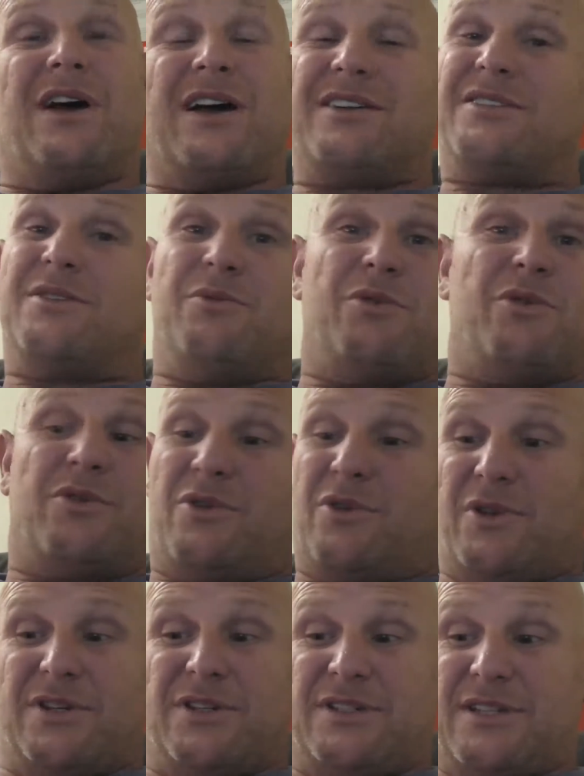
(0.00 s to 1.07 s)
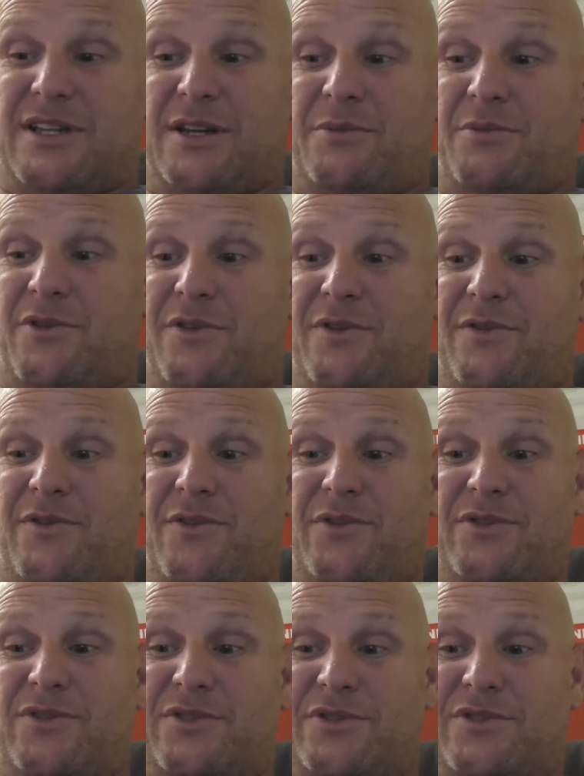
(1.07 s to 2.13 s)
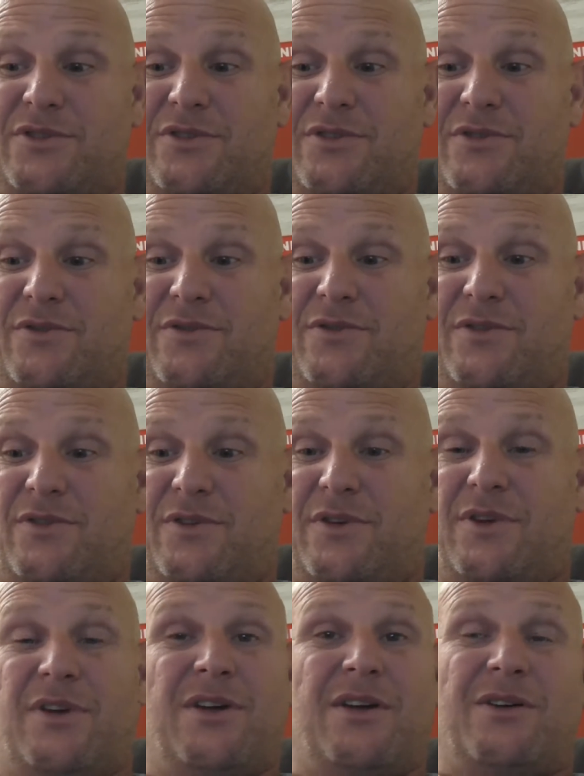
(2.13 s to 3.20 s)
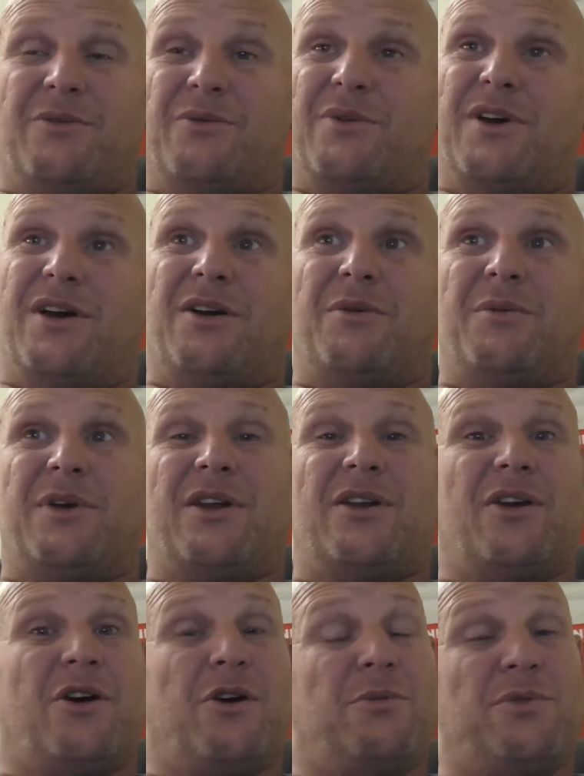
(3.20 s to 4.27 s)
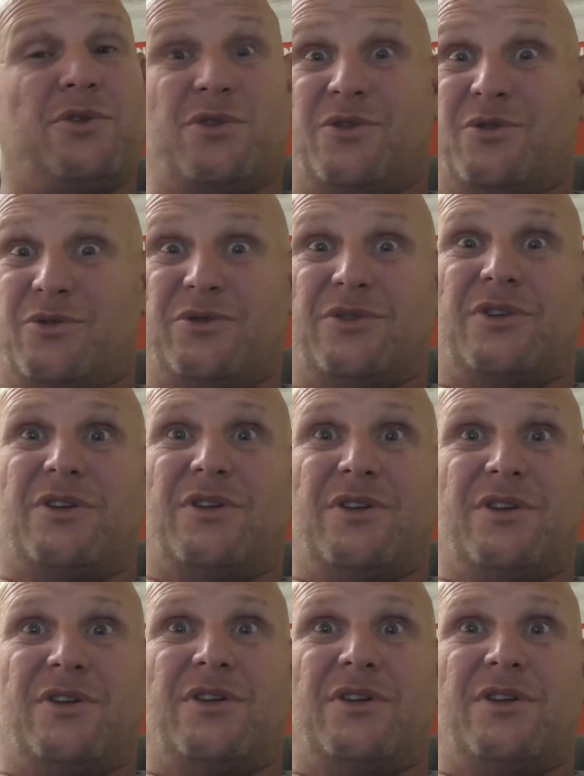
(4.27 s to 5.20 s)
actually, what I'd like to say to my future self, wow, man, I hope you're good.